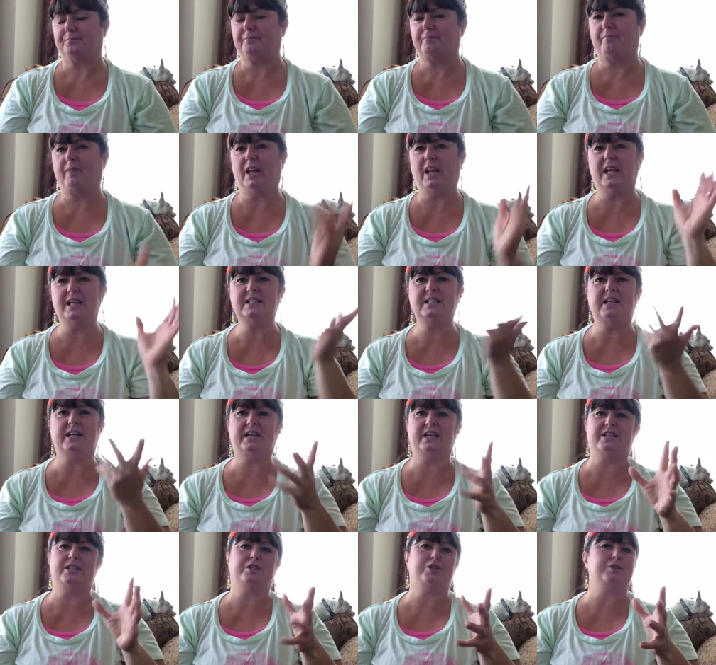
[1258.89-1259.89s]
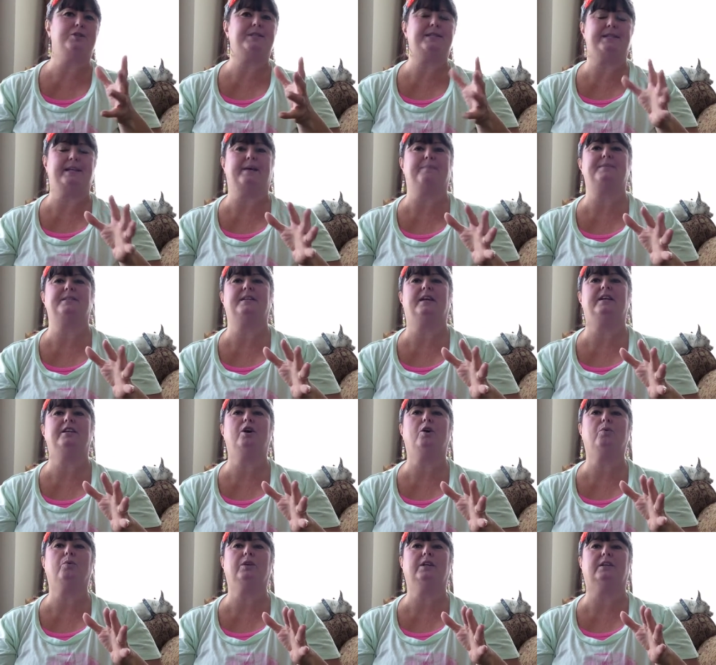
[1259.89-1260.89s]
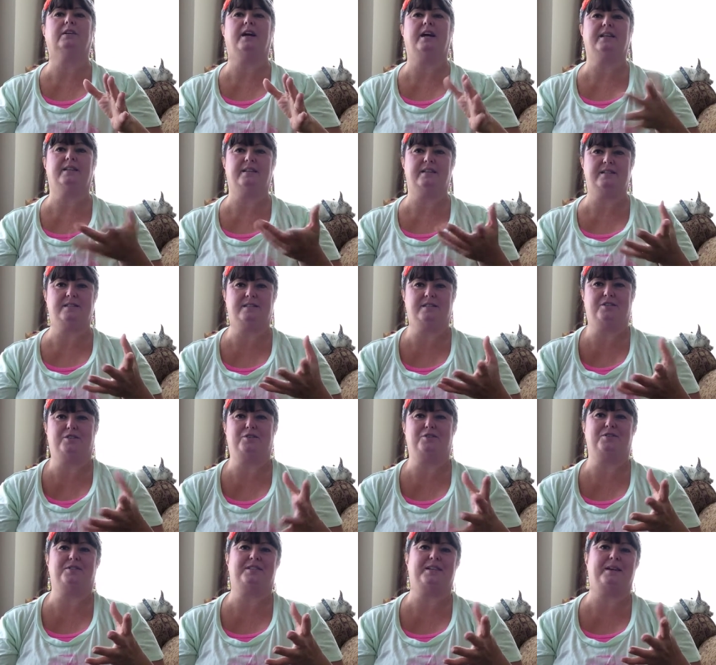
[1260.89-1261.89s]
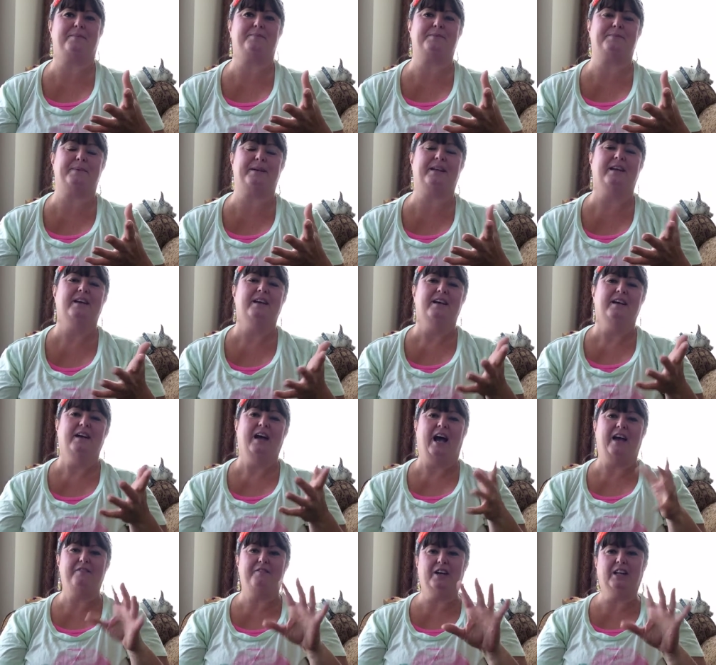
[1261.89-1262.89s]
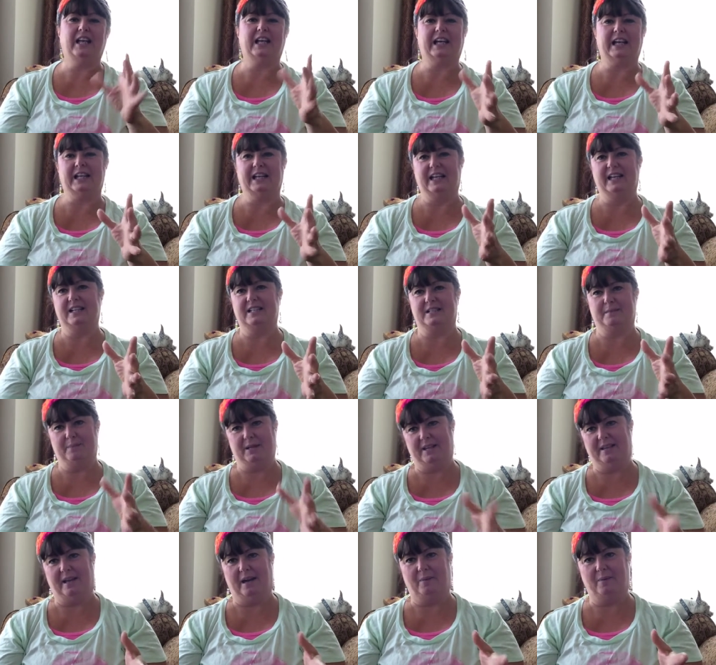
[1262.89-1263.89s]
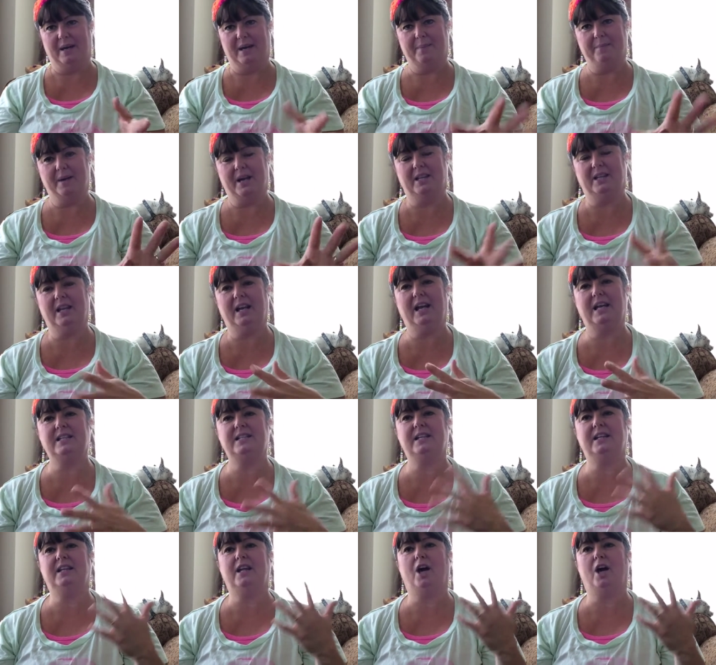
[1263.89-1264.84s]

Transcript: and I did it in two steps, and I don't really like that it's in two steps, but I felt like it needed to be that way. And then I did the